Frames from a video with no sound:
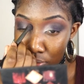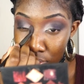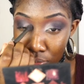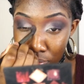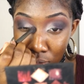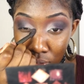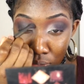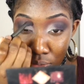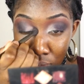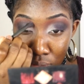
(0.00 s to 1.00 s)
So I'm
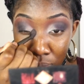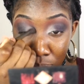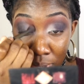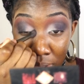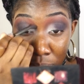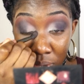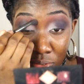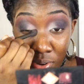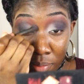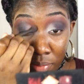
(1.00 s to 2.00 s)
just going to be a
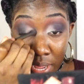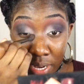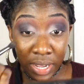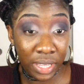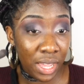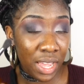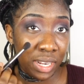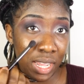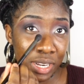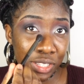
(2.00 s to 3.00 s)
bit dramatic
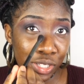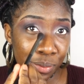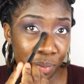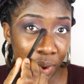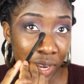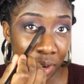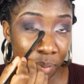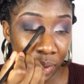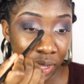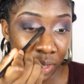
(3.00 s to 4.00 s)
and let it spread a
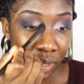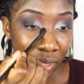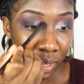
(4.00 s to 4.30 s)
bit.